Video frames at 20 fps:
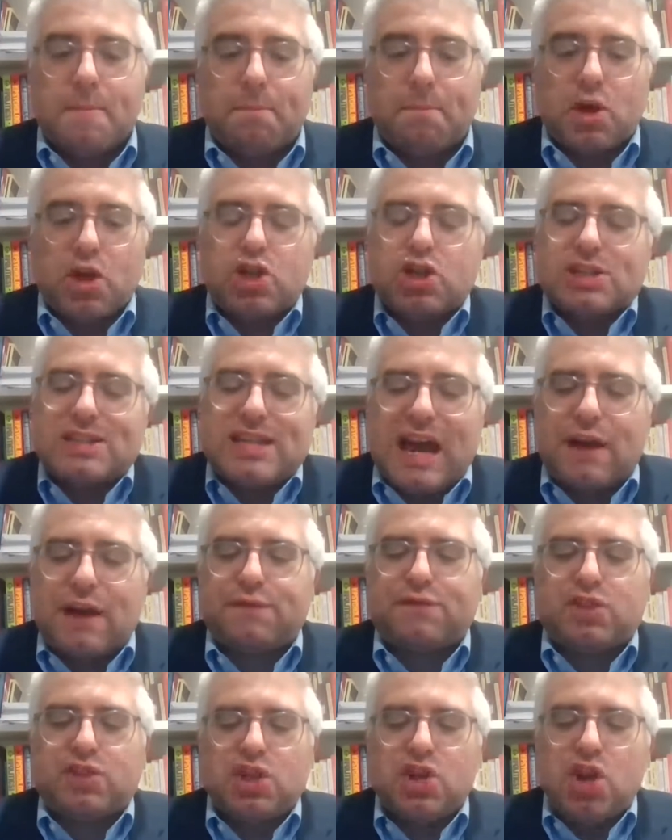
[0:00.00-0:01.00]
But you just
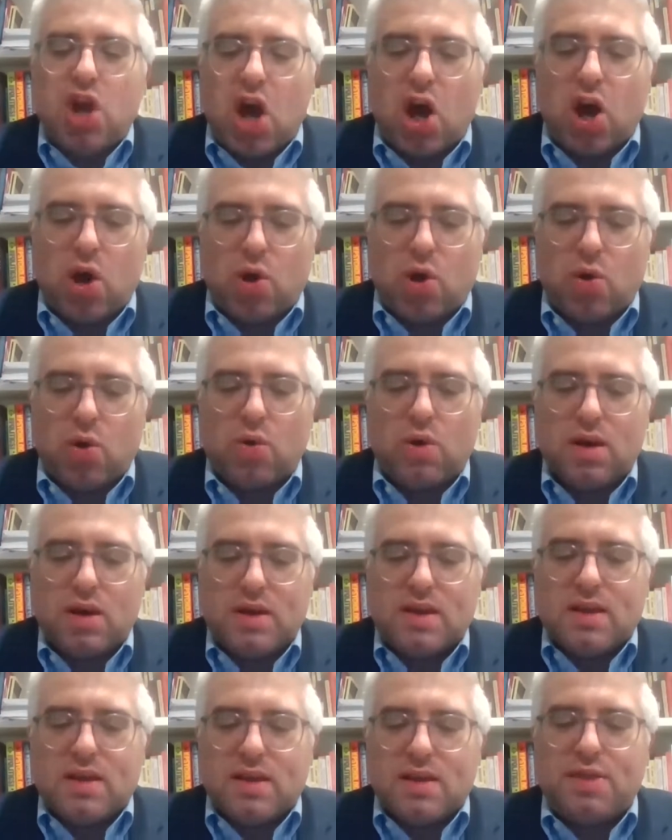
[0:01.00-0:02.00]
have to know
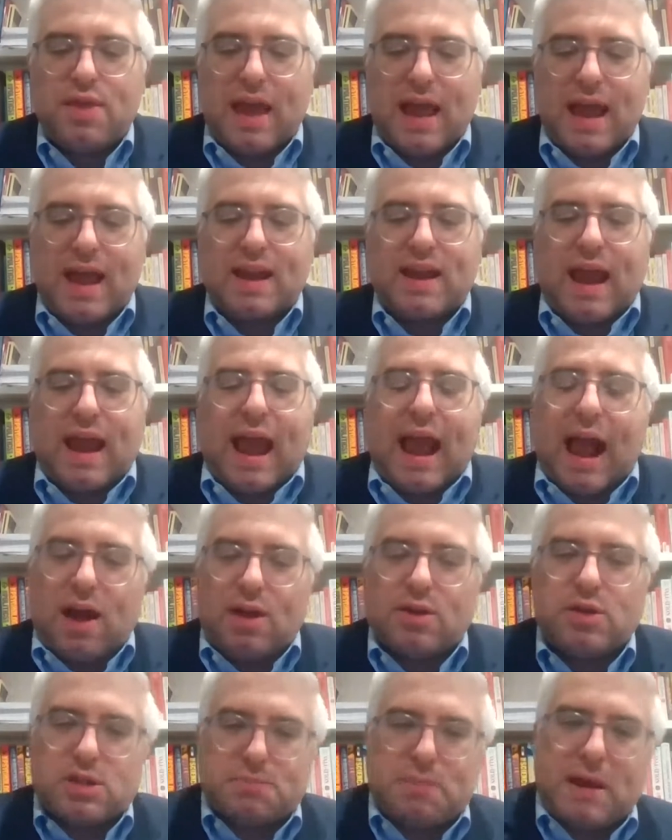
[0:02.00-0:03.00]
that
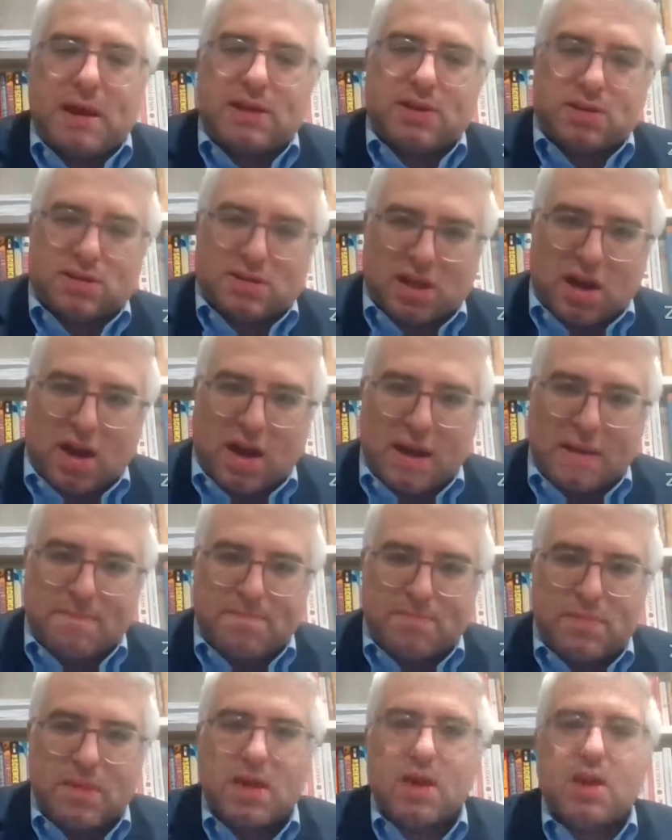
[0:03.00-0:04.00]
how you spend your
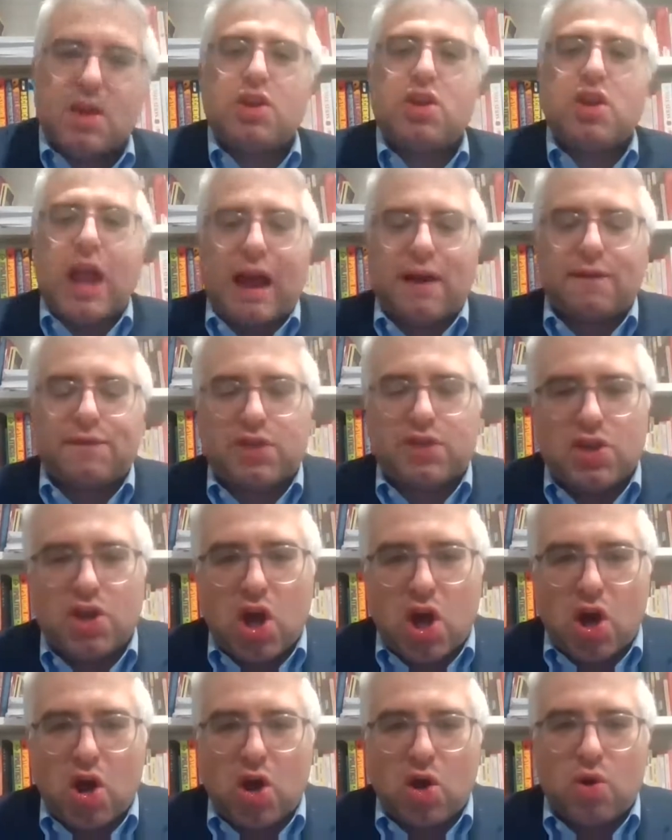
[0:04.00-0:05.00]
time, you have to
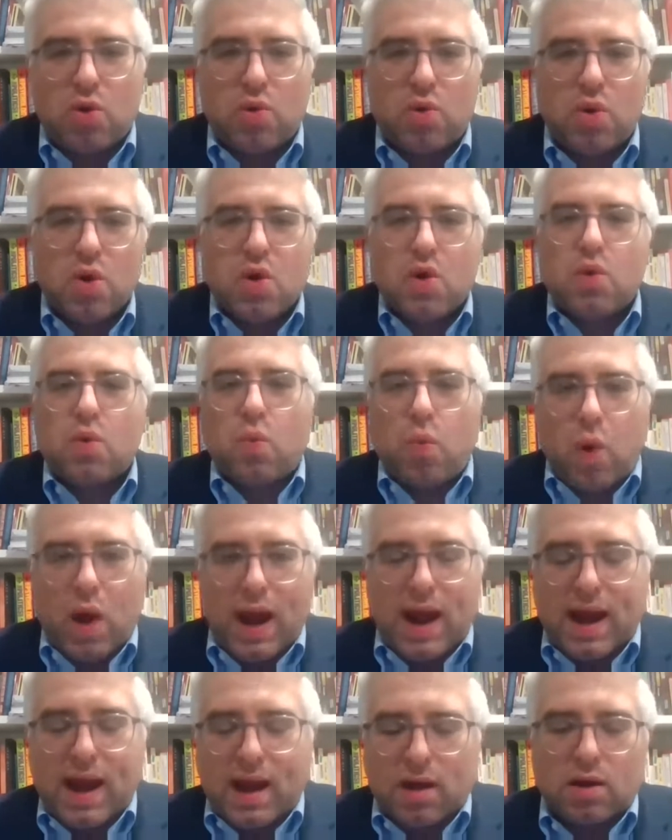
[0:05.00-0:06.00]
know
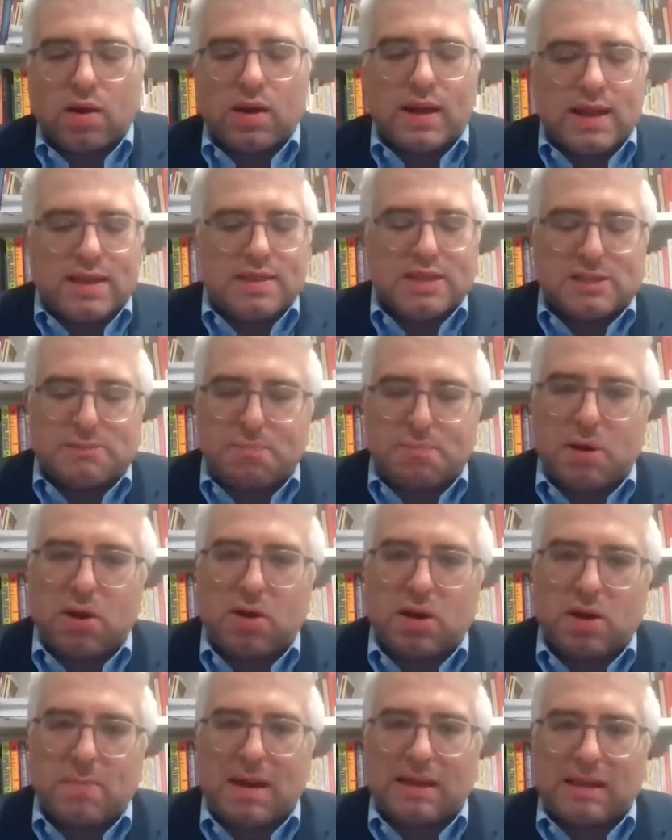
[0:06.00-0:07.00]
where in this
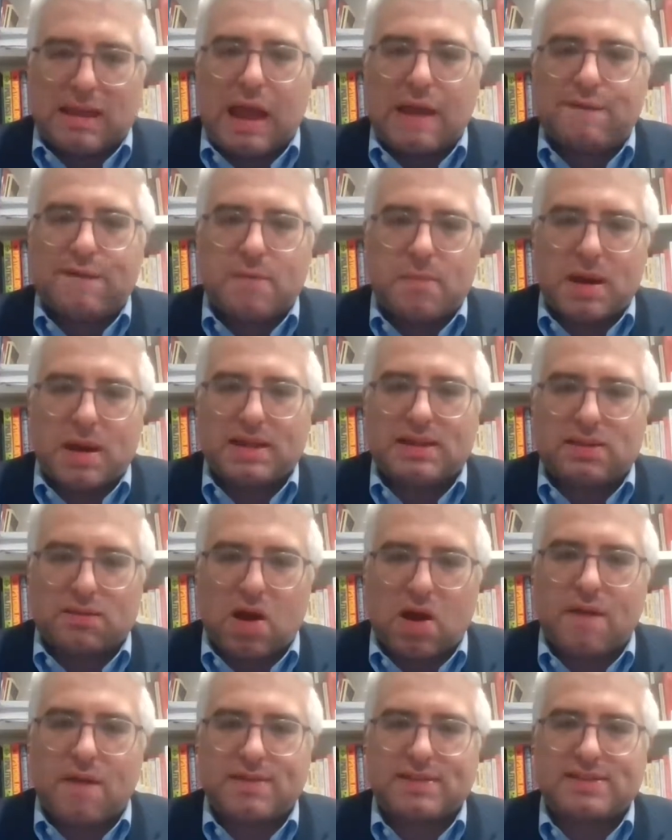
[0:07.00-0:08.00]
period of my life am I
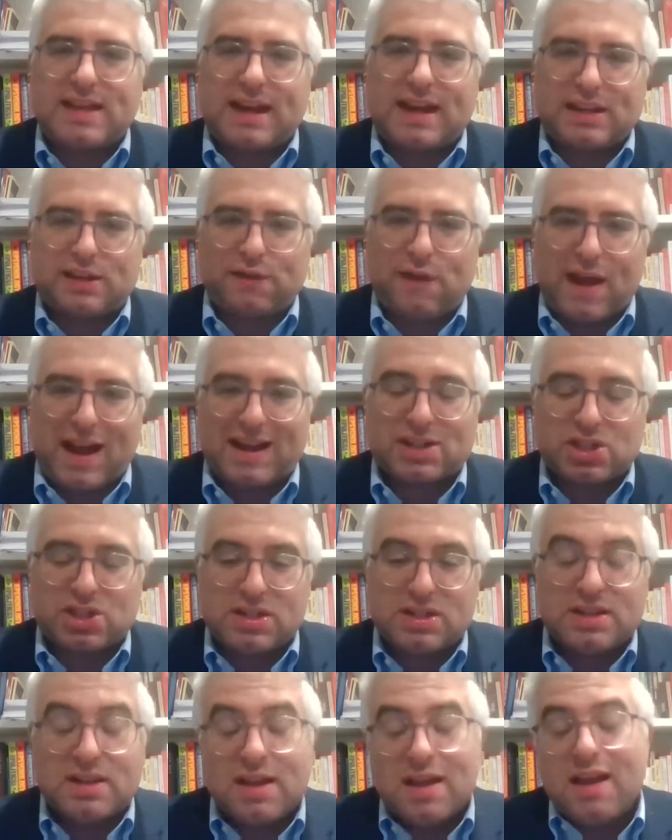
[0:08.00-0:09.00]
deriving
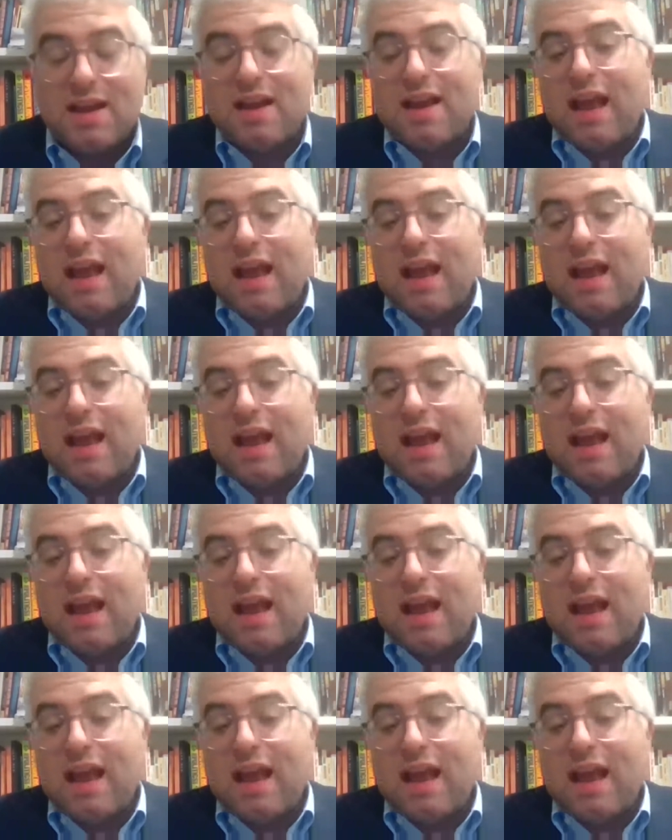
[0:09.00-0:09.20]
satisfaction?